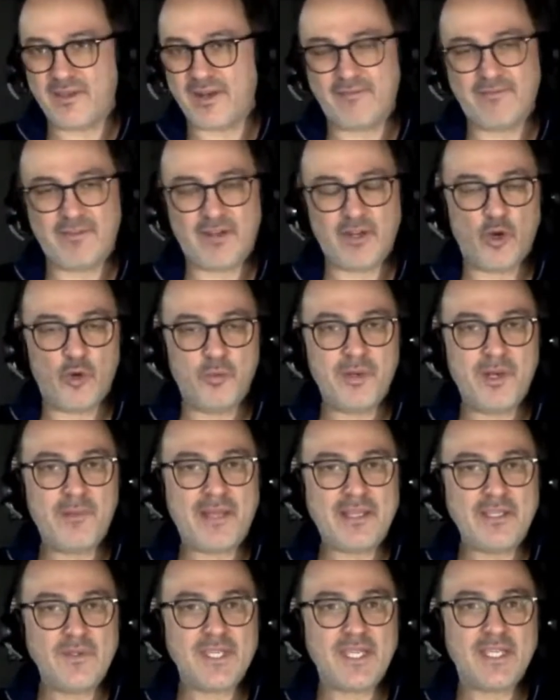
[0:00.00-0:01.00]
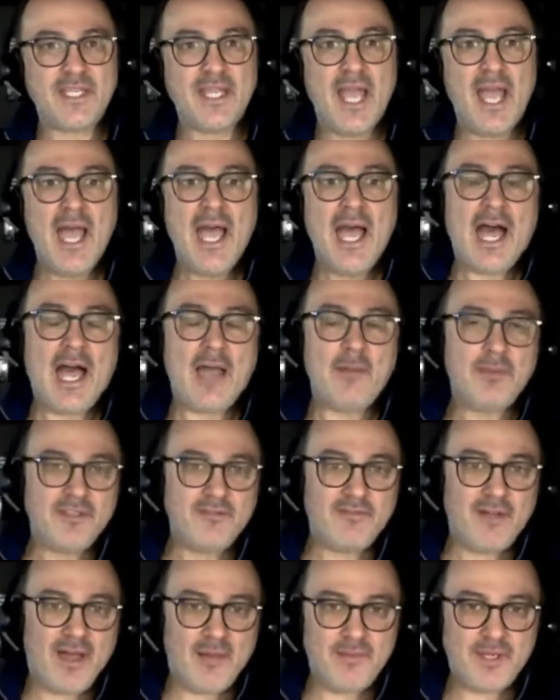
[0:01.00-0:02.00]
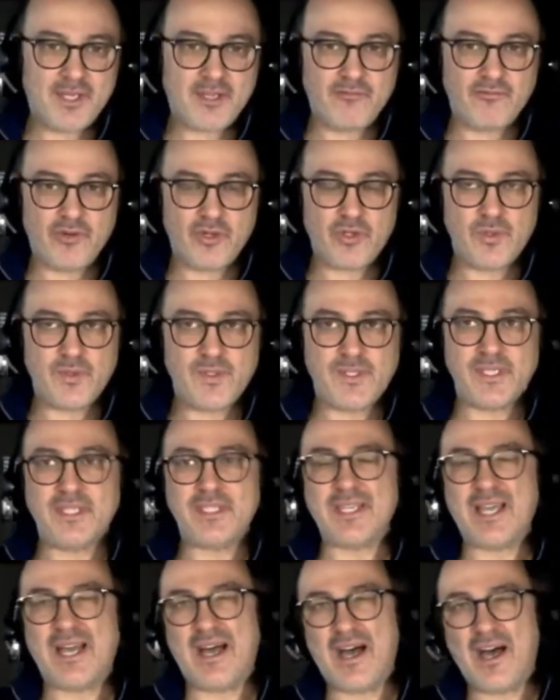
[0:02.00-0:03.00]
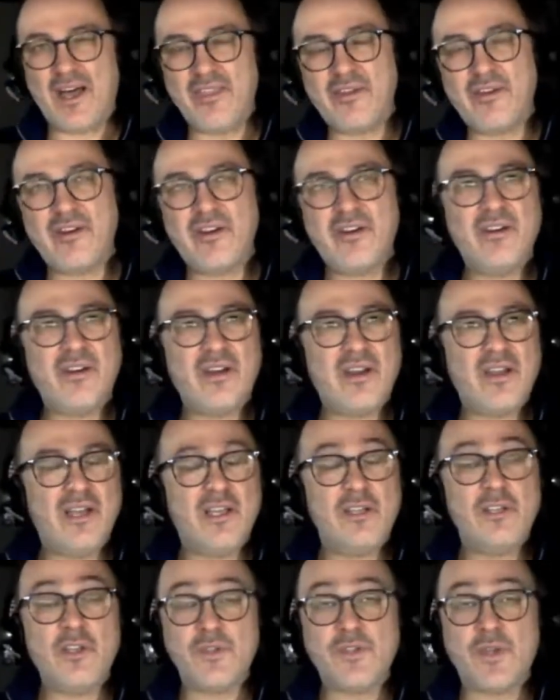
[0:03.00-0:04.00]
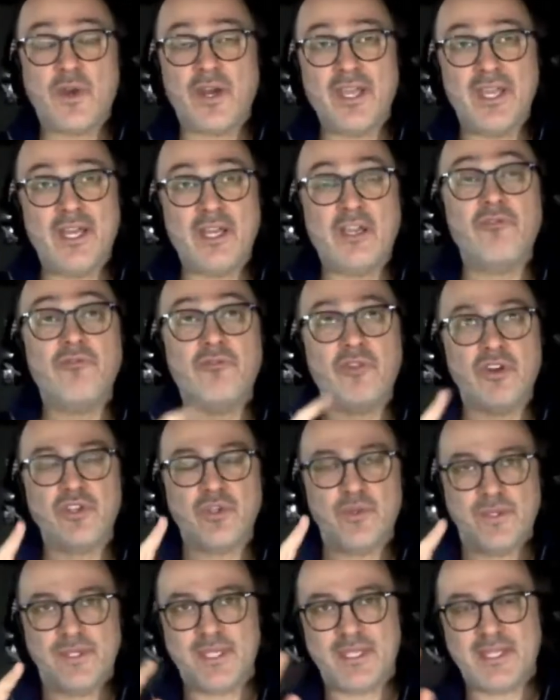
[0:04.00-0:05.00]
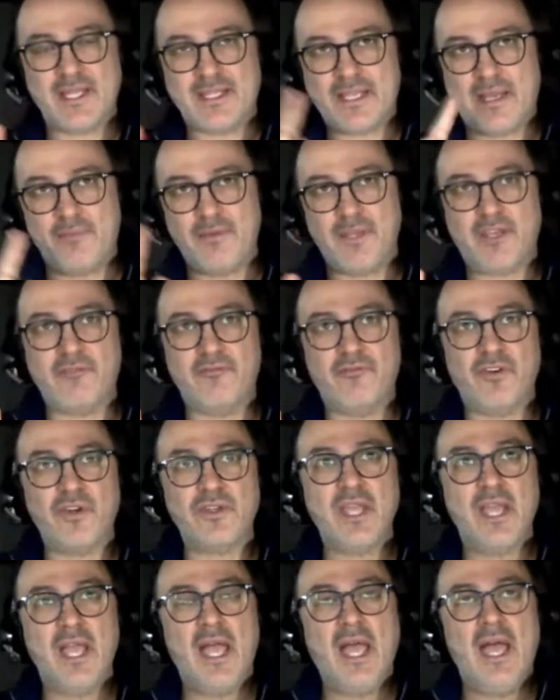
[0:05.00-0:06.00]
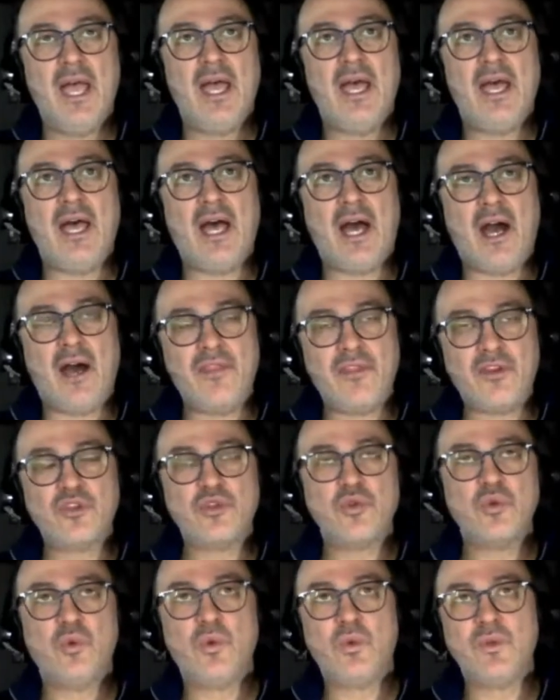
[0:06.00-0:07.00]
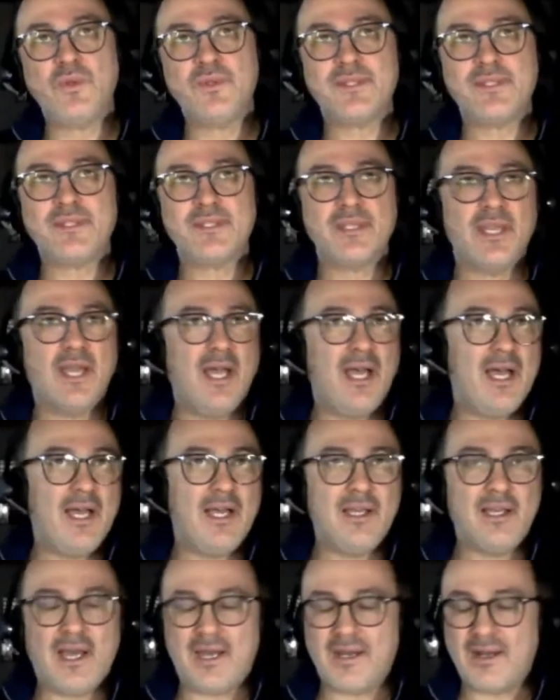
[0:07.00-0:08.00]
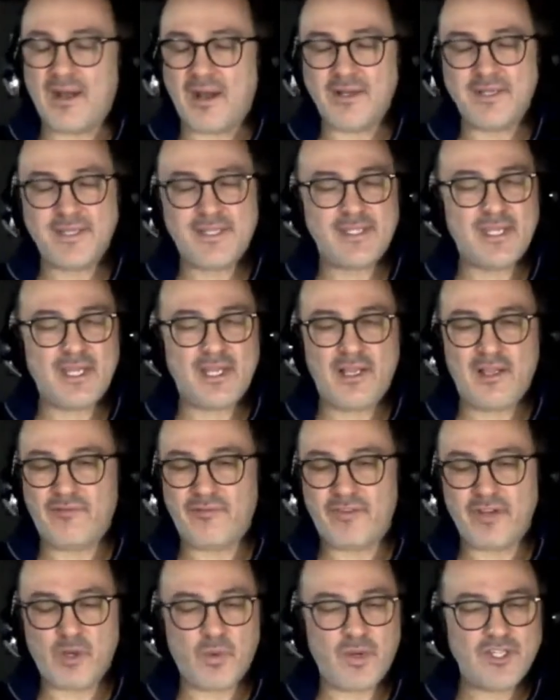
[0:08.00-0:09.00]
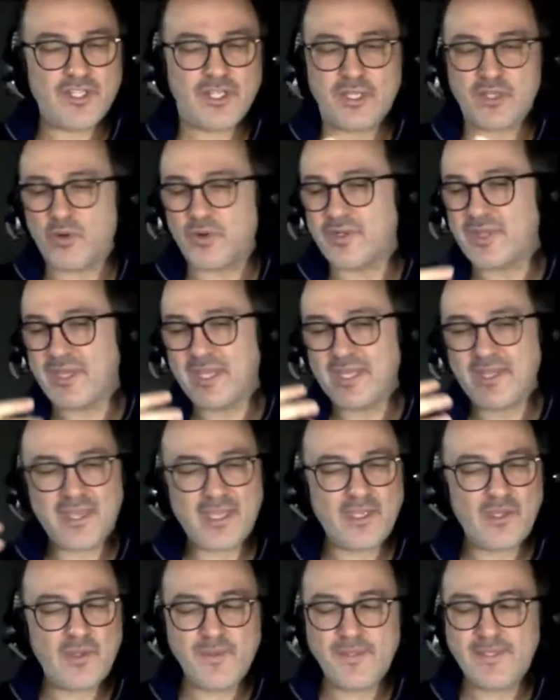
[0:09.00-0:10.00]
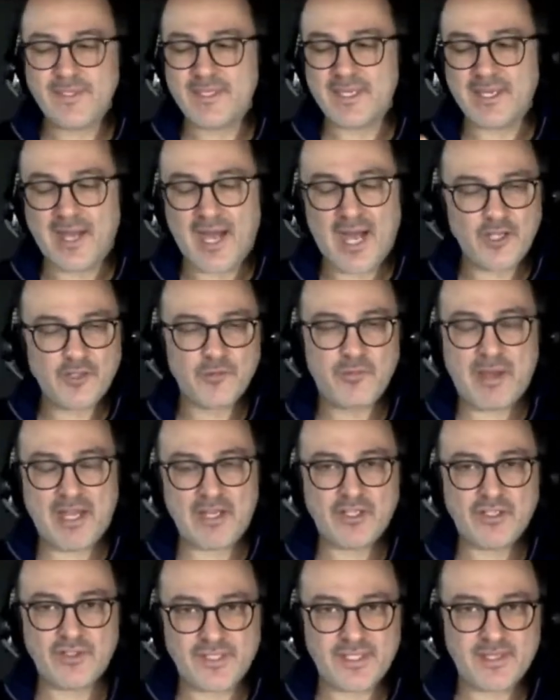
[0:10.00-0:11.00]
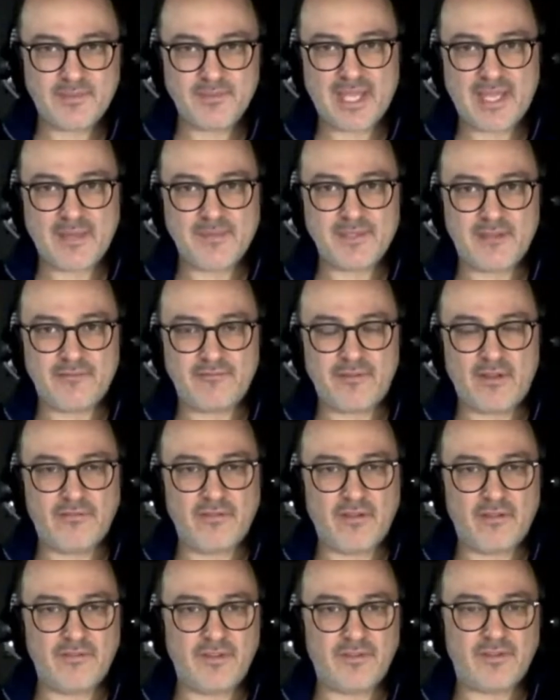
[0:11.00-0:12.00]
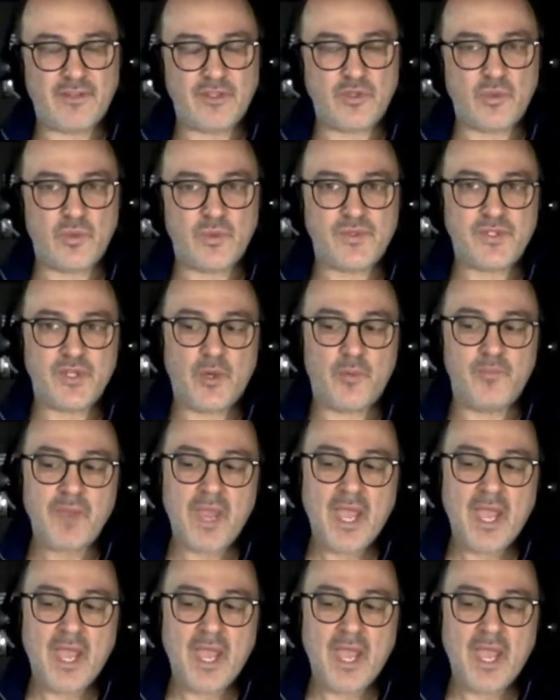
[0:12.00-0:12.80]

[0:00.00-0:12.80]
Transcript: very open about using it. I believe OmniConvert uses it. Convert uses it, not OmniConvert. Other tools are still frequentials, or they use a hodgepodge or sometimes of different tools. So